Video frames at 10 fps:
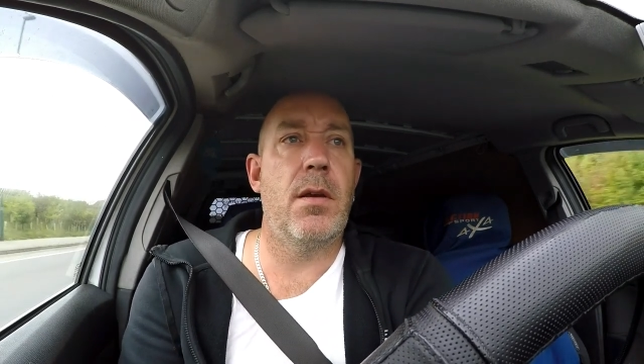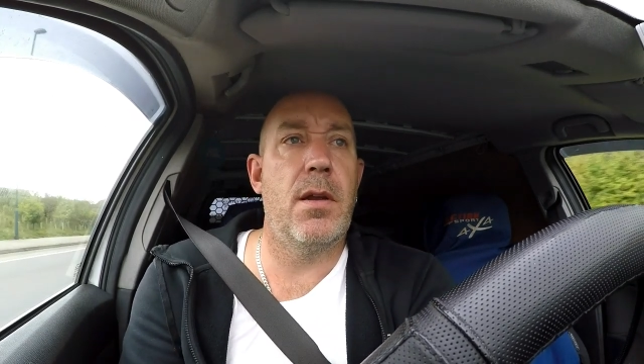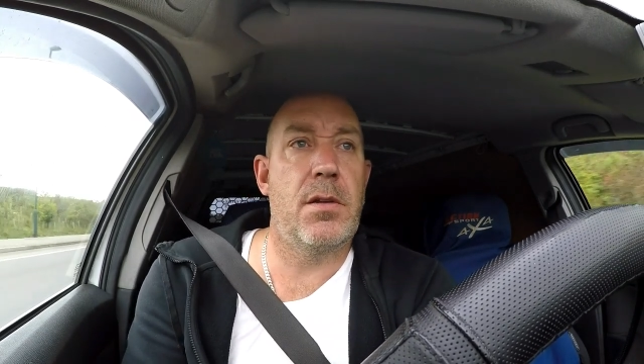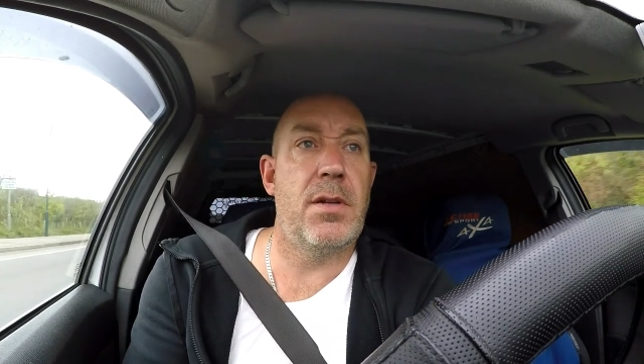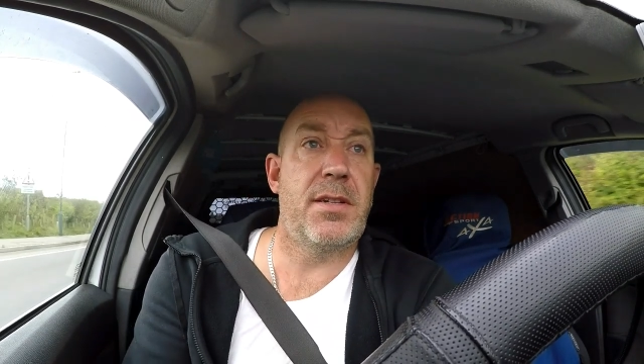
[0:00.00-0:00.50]

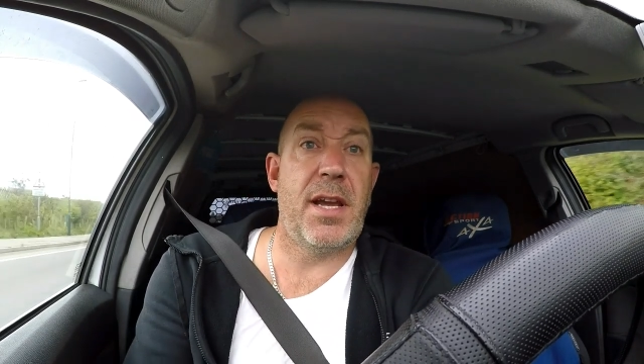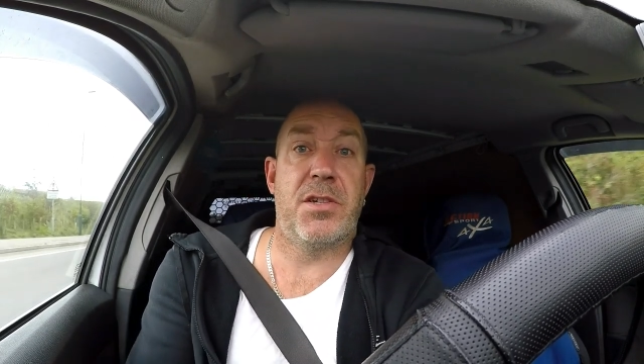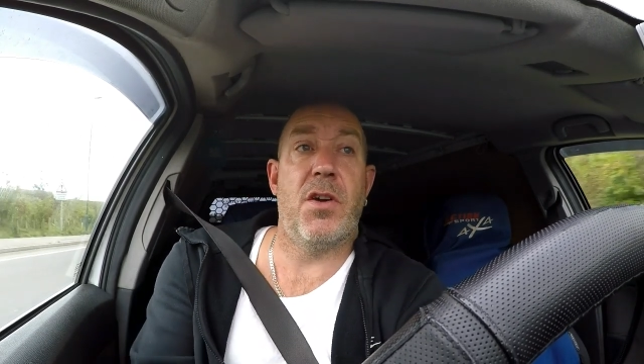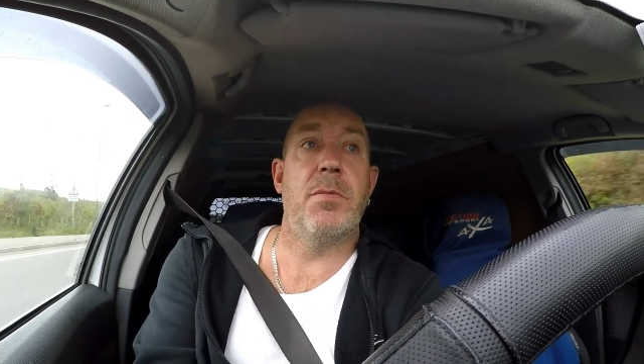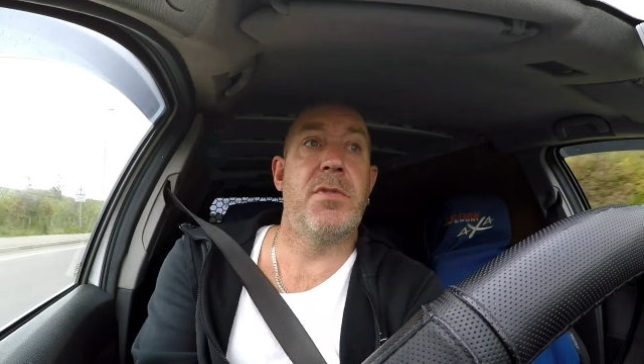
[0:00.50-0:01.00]
Because that takes
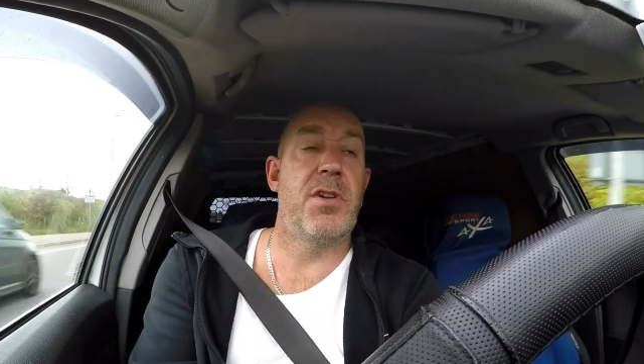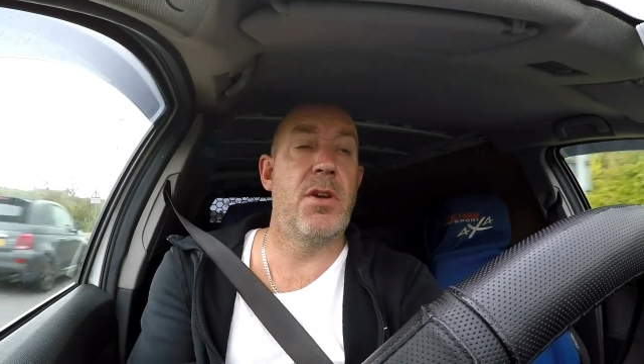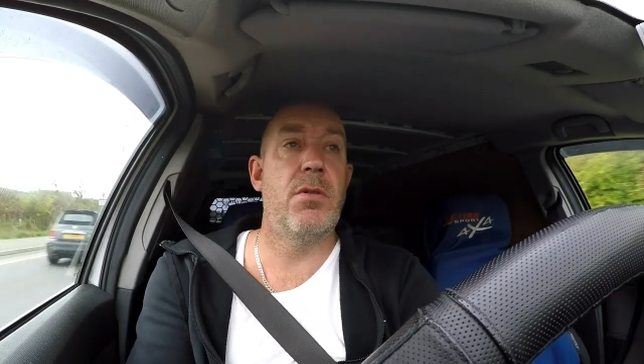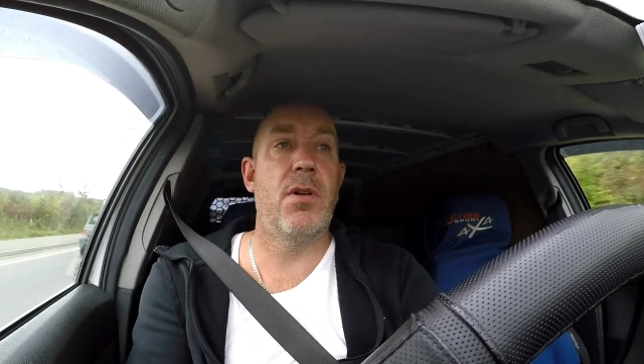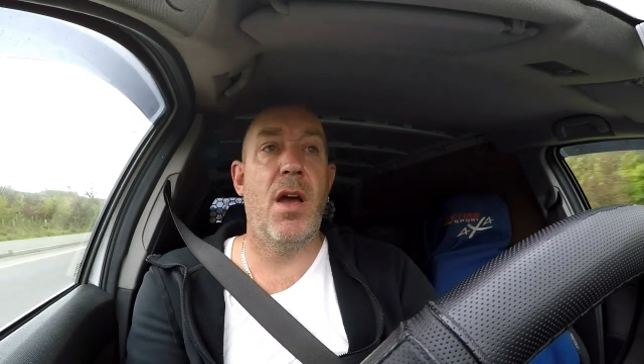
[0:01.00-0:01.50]
time to
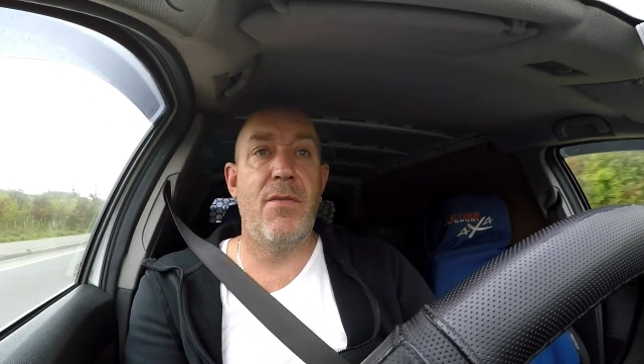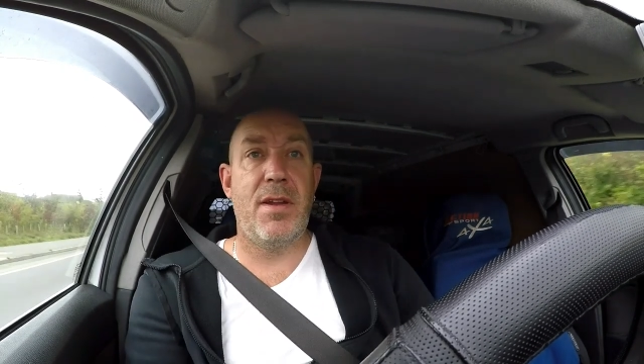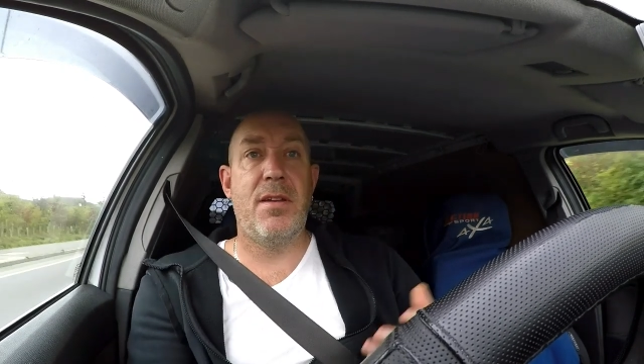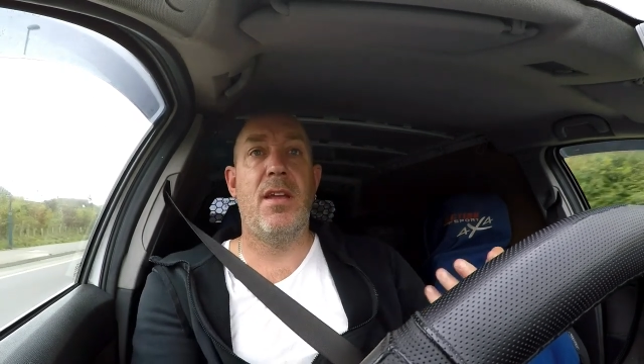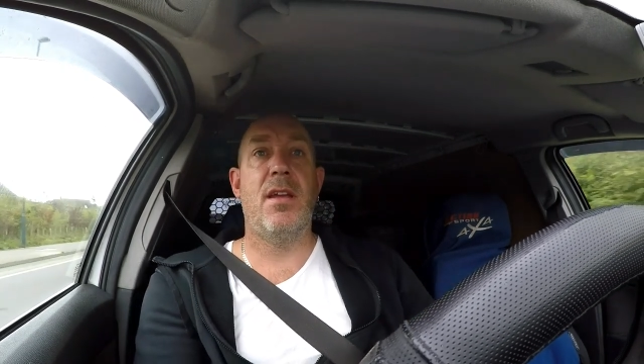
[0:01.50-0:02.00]
do and
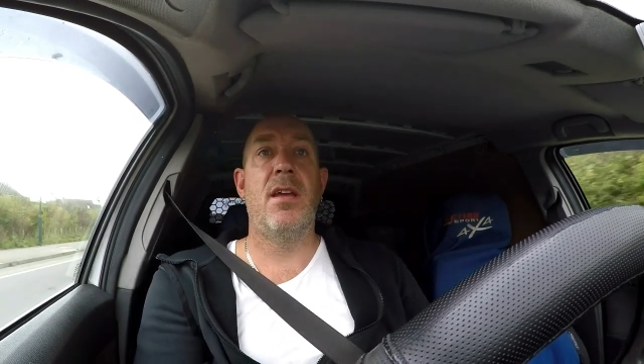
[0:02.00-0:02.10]
then